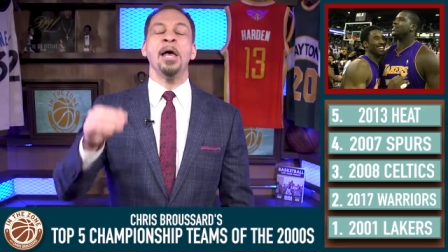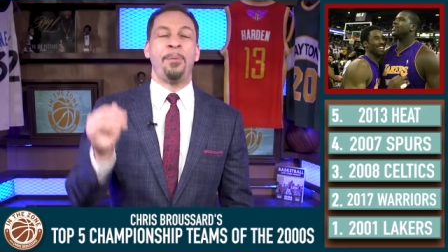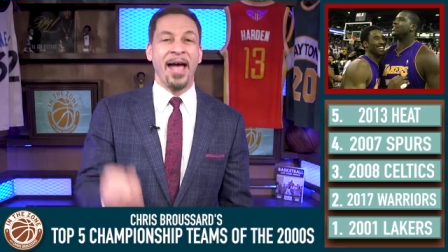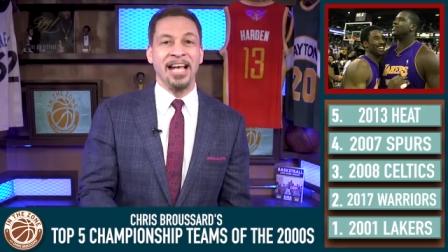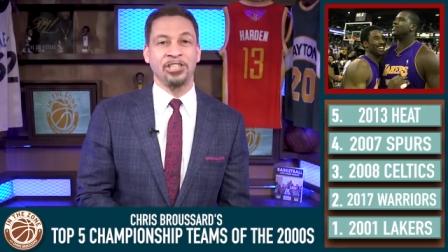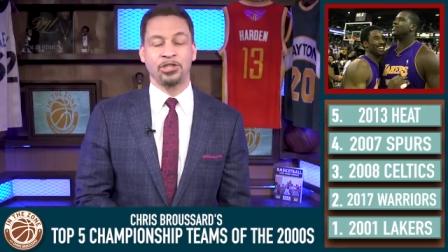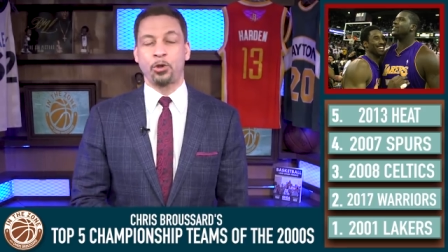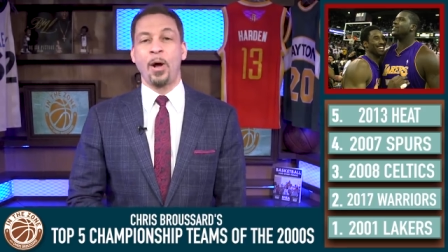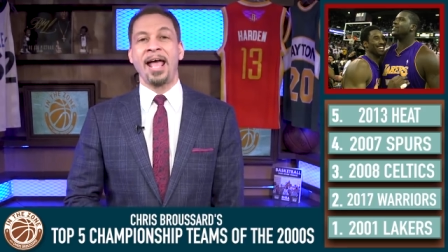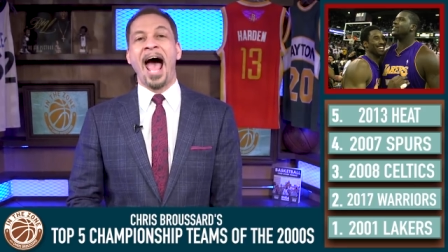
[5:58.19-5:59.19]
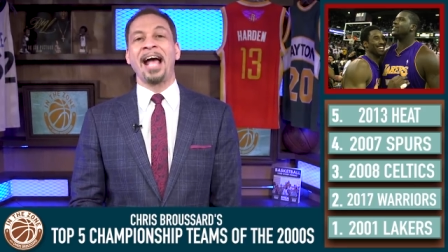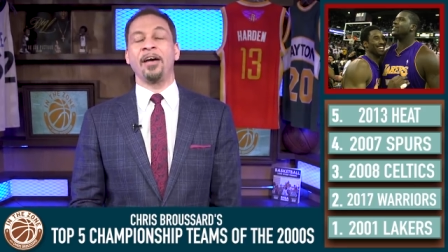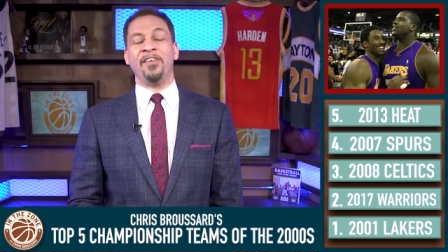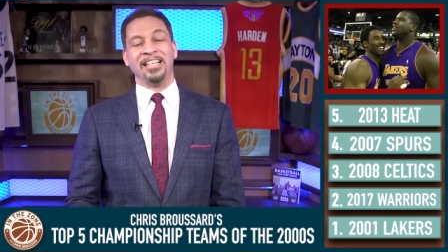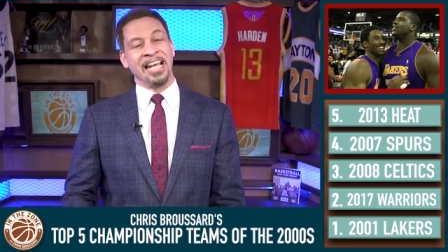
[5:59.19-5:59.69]
Peja
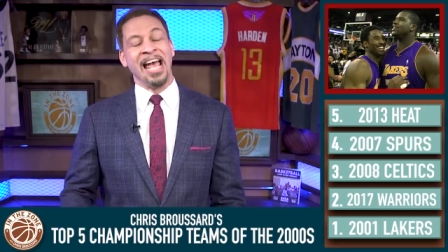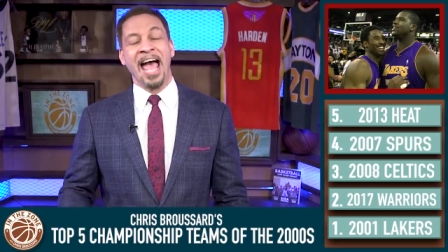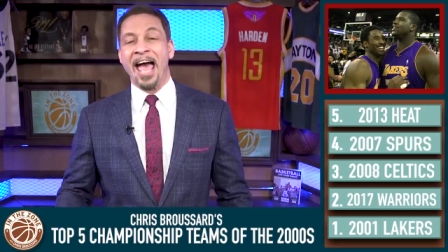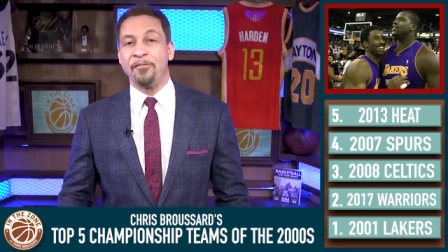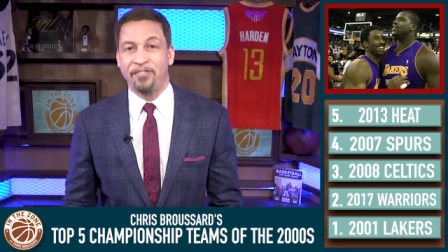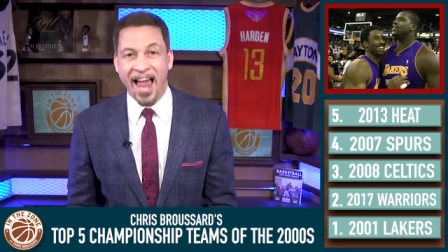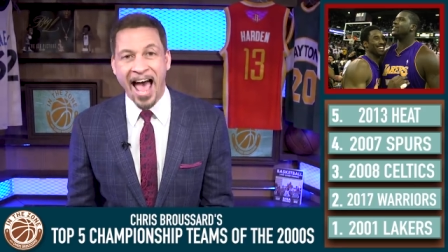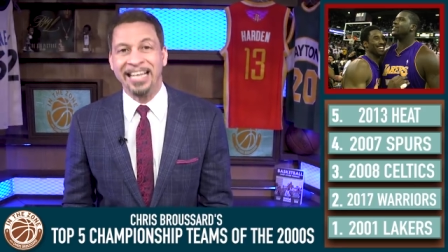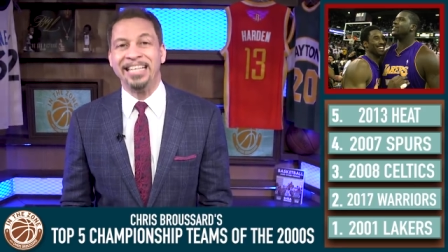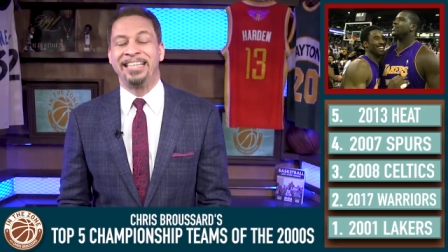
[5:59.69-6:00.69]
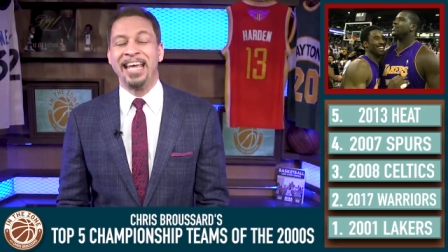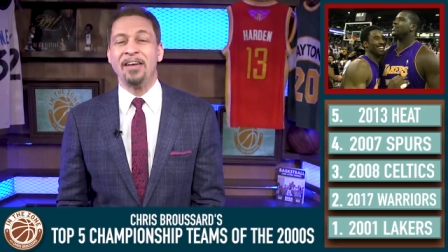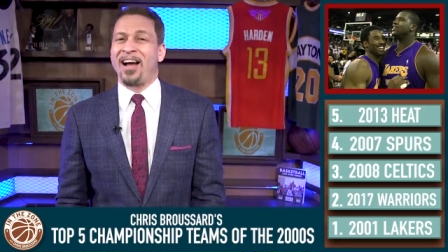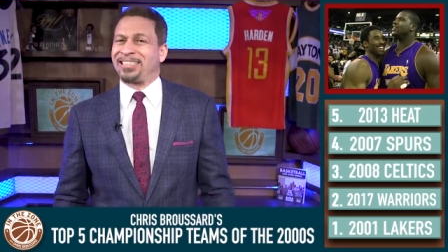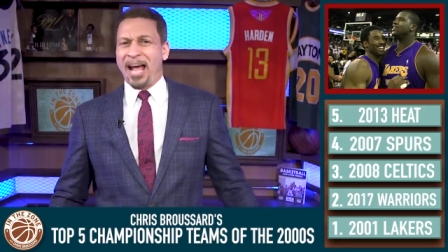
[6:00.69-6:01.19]
Stojakovic, and Vlade Divac.